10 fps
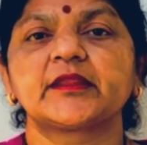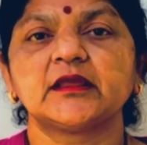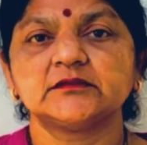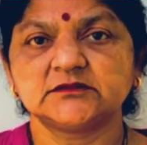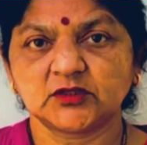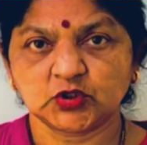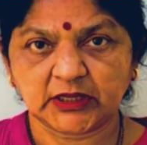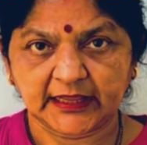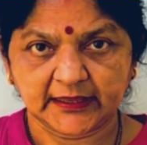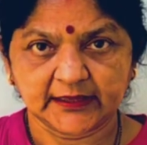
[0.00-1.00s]
Even
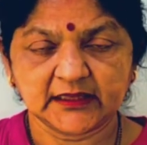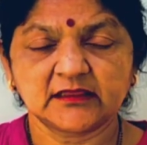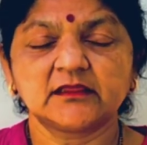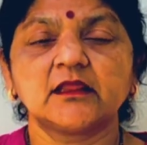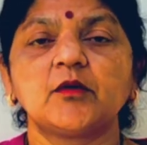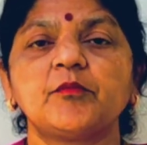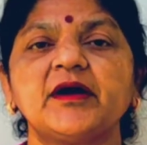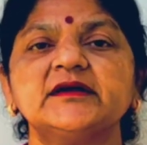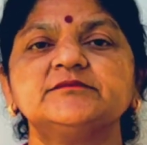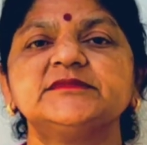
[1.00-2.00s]
today, they
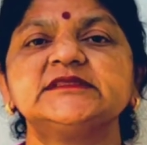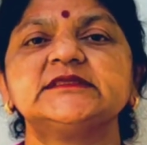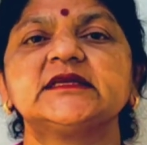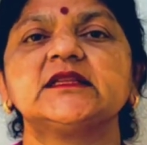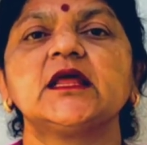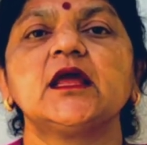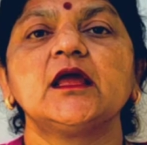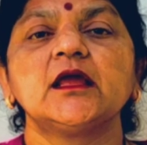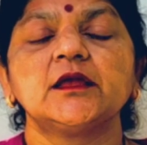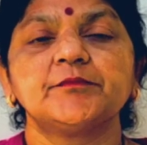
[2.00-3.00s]
can be seen
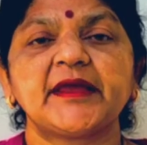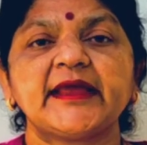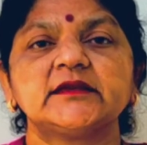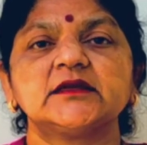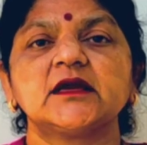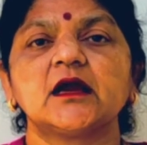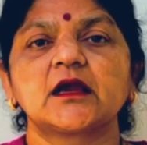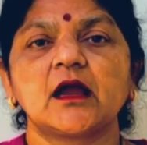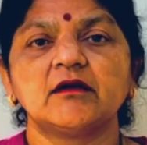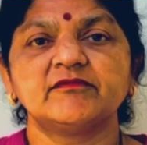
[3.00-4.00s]
wearing a
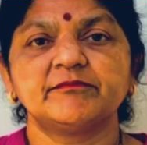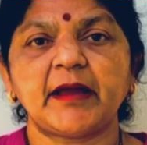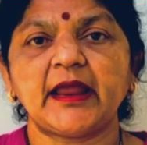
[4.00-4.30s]
half